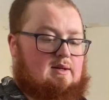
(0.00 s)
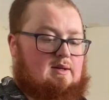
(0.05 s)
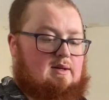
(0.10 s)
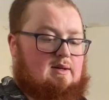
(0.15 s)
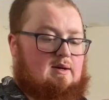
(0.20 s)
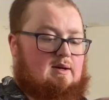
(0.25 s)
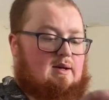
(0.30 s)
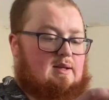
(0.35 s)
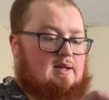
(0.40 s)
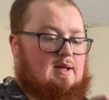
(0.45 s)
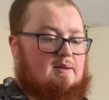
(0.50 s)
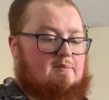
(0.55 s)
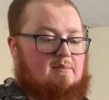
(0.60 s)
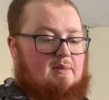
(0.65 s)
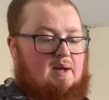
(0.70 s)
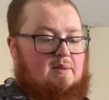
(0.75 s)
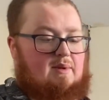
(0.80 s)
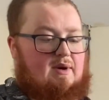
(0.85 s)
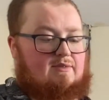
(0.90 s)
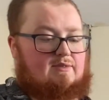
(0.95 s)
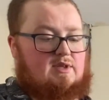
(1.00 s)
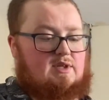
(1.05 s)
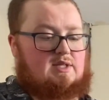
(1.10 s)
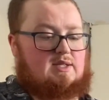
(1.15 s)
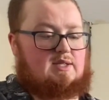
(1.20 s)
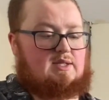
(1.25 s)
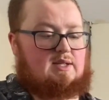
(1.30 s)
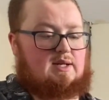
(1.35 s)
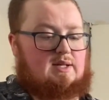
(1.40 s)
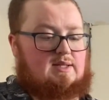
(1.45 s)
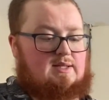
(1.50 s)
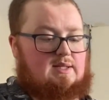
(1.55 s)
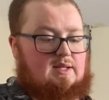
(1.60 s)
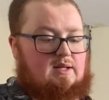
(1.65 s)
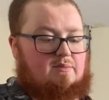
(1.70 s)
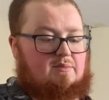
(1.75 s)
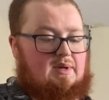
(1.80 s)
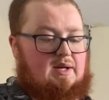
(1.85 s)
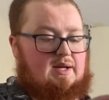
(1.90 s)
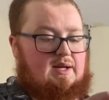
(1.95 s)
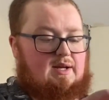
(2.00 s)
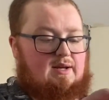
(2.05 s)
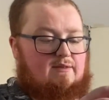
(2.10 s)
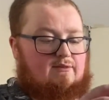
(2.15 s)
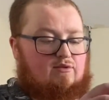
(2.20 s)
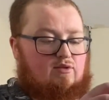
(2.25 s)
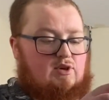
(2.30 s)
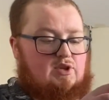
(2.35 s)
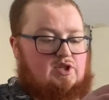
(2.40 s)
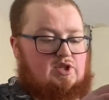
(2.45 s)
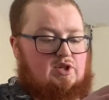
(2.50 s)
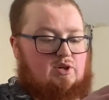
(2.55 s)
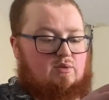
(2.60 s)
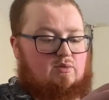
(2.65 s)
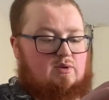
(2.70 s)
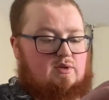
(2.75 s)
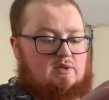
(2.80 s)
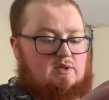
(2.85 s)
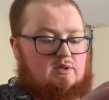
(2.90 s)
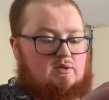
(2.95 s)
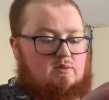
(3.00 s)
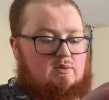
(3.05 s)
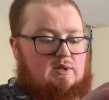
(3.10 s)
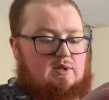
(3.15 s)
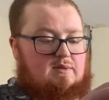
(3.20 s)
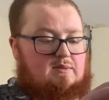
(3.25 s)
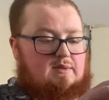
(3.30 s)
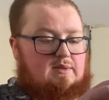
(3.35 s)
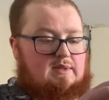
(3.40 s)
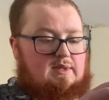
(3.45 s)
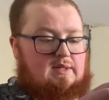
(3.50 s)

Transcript: And then maybe have to slice a little bit here for his shoulders as well.